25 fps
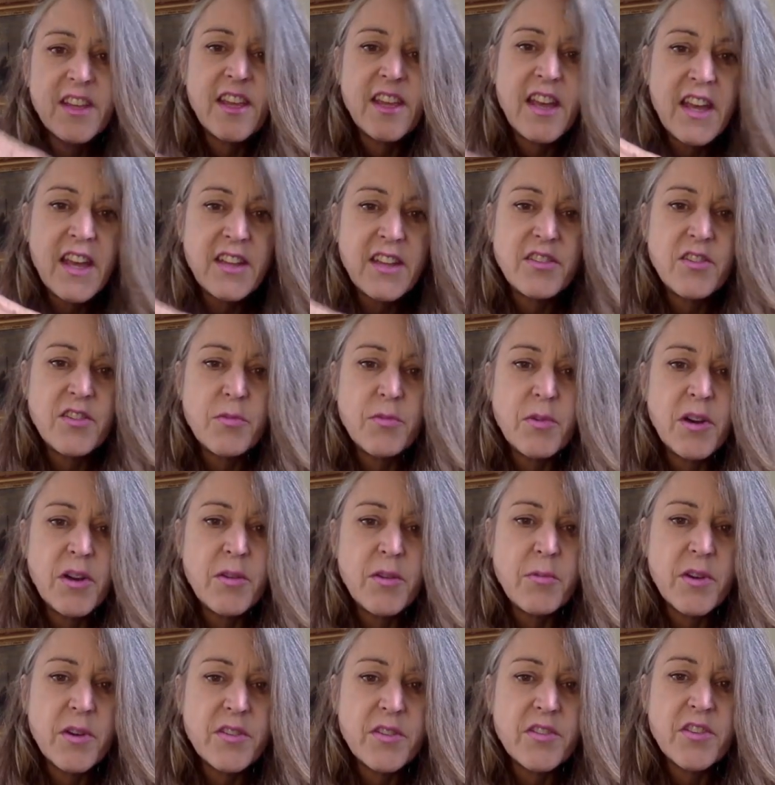get to where
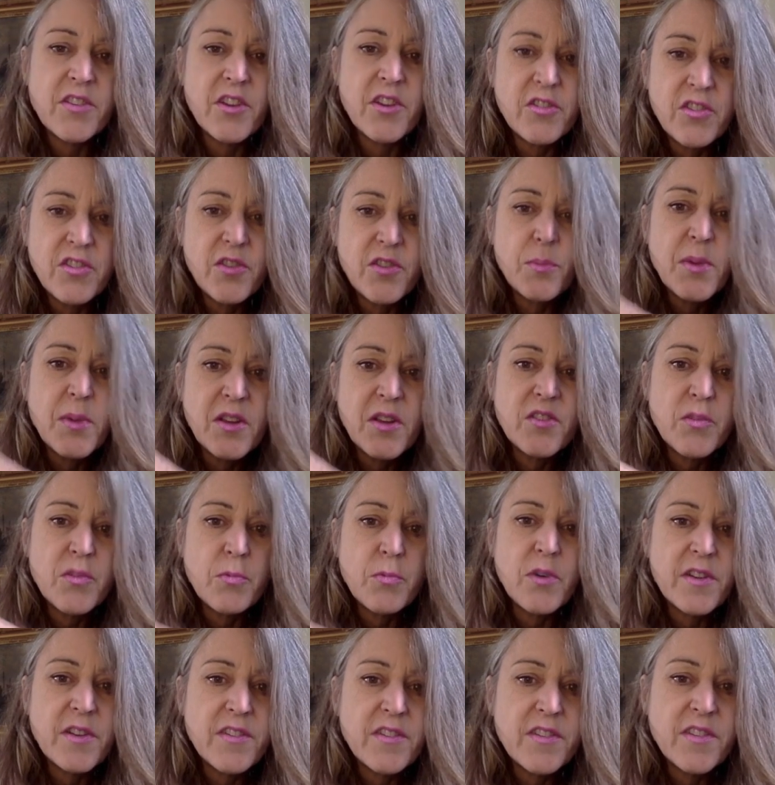it wants to go, just because it
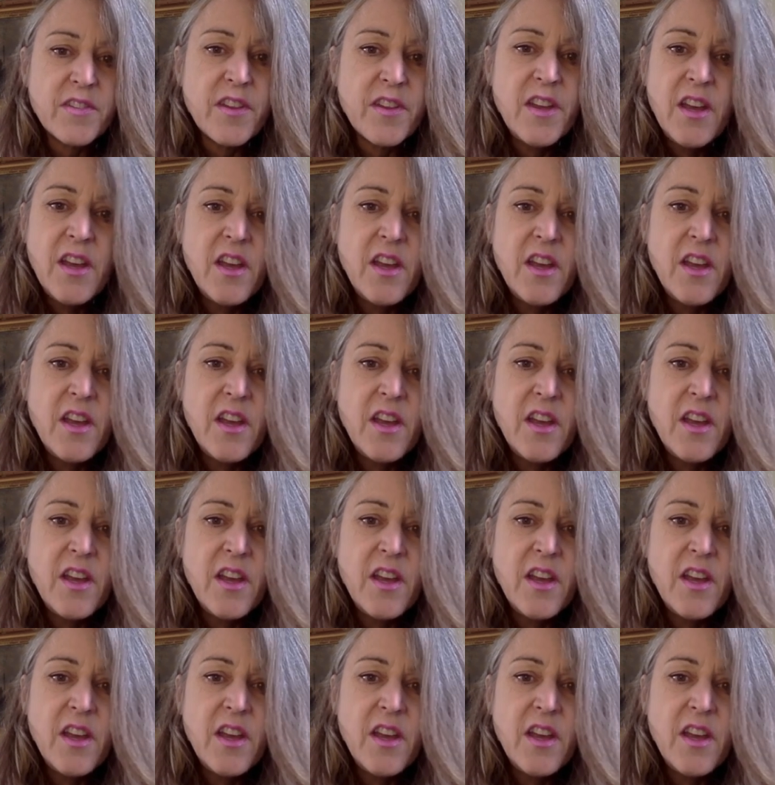wants,